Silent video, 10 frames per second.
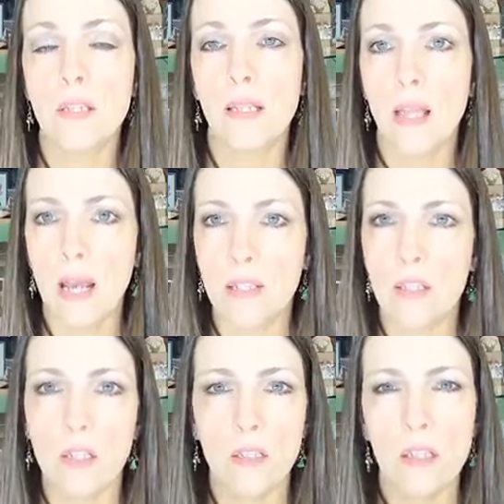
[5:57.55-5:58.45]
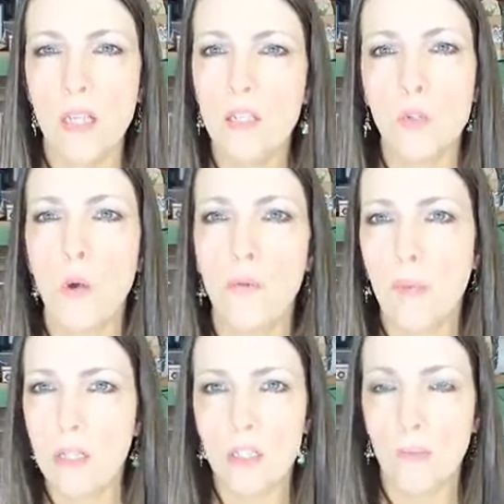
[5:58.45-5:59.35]
It lasts 10 to 12
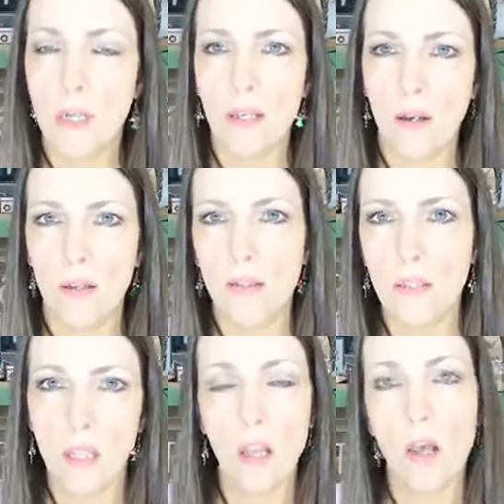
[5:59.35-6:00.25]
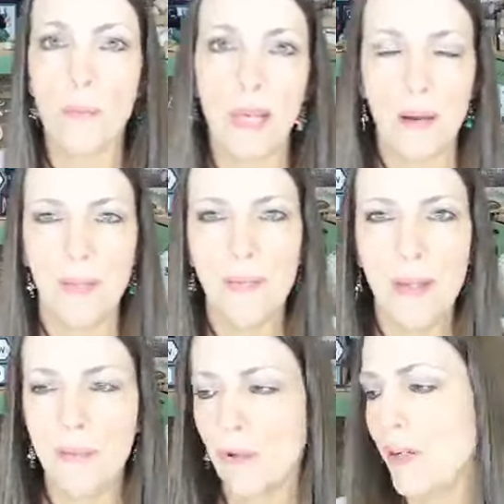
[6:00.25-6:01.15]
months depending on the club and how many
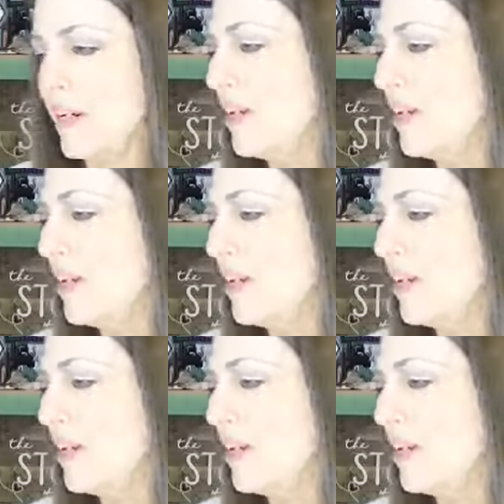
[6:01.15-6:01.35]
people are in